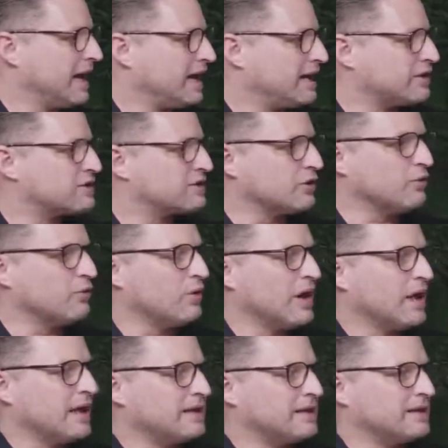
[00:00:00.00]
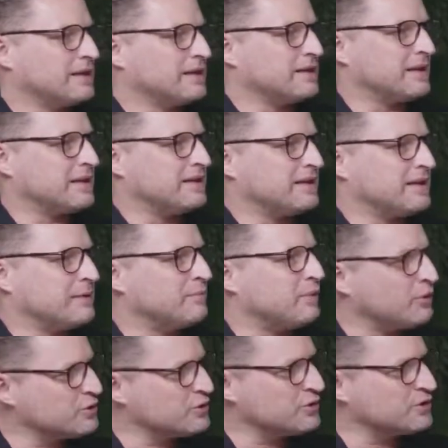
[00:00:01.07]
And so the
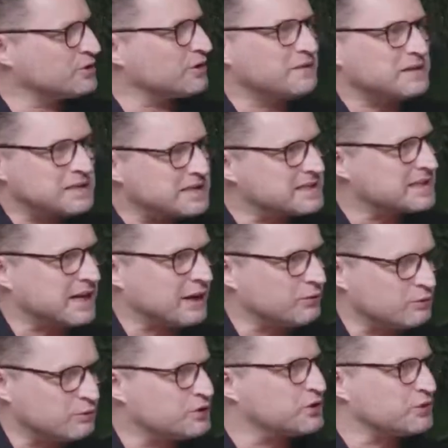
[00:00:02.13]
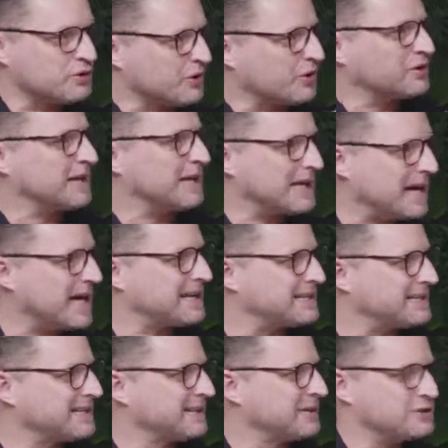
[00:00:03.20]
emotions of a discount we should not
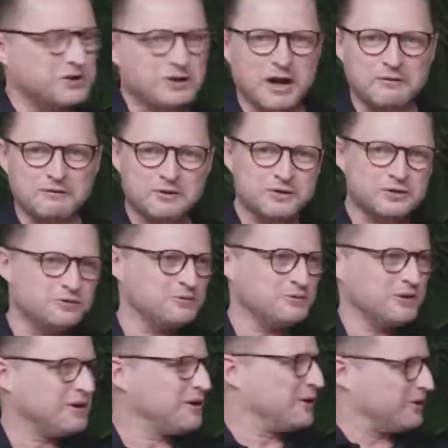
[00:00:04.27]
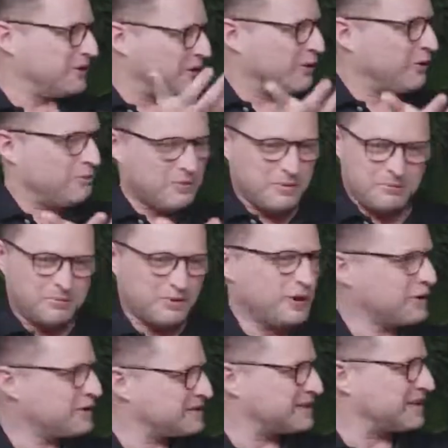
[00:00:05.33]
neglect, because you have two, you know,
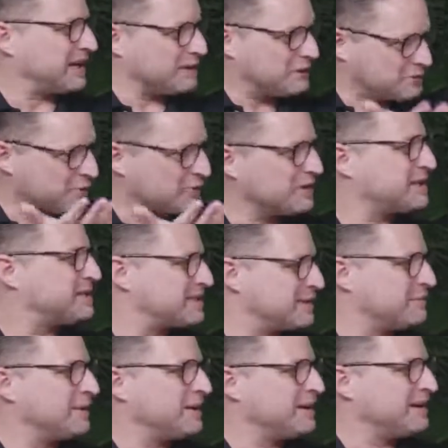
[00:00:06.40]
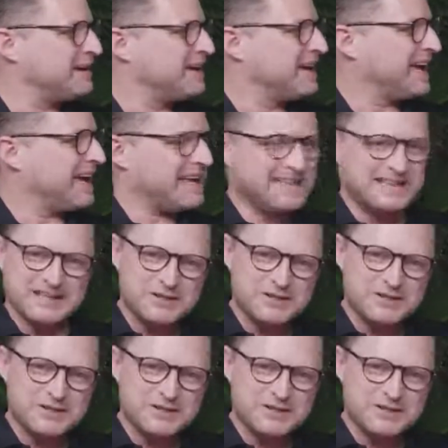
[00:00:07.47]
products that are totally similar, and